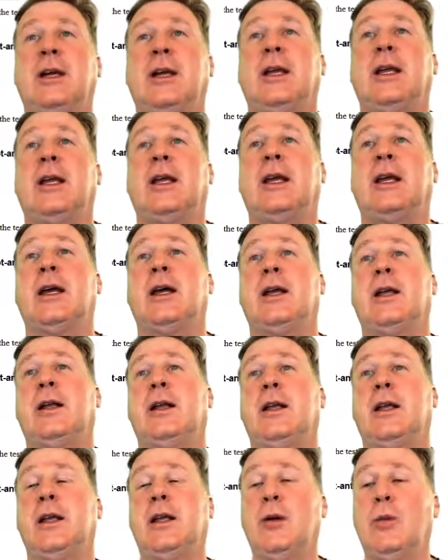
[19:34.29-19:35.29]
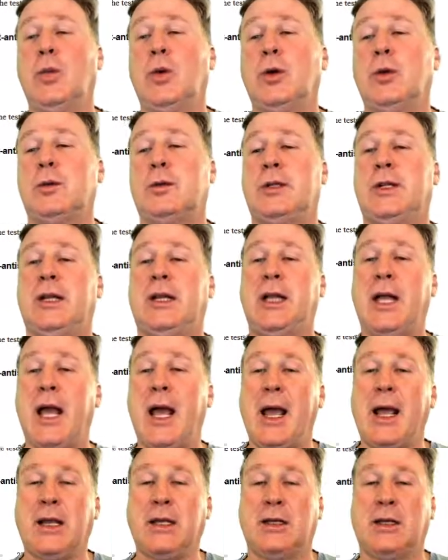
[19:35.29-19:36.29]
and it will
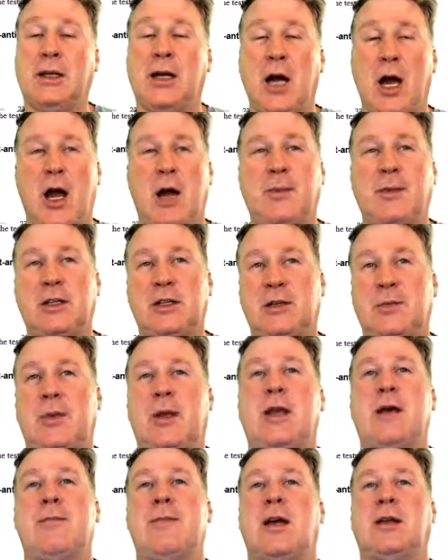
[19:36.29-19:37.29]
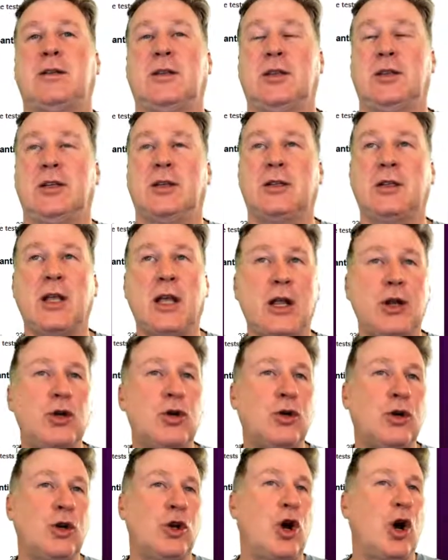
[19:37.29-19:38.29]
detect common spam messages, and you
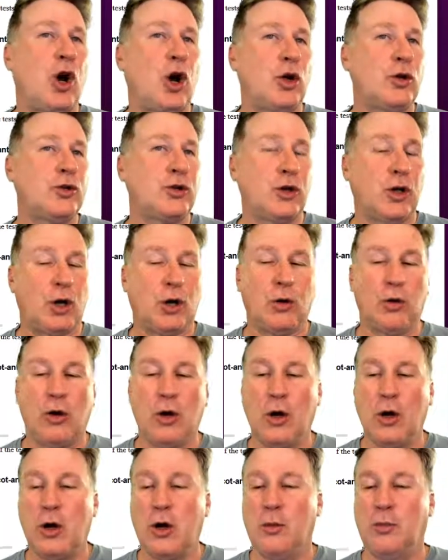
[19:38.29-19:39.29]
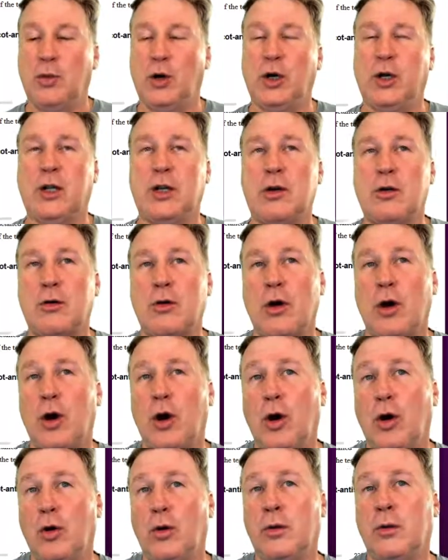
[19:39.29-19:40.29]
can also put in your
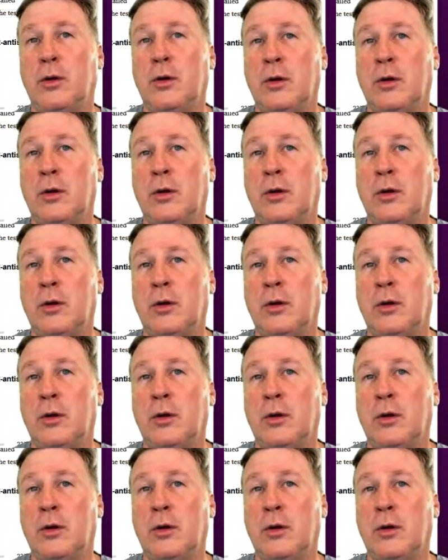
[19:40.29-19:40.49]
own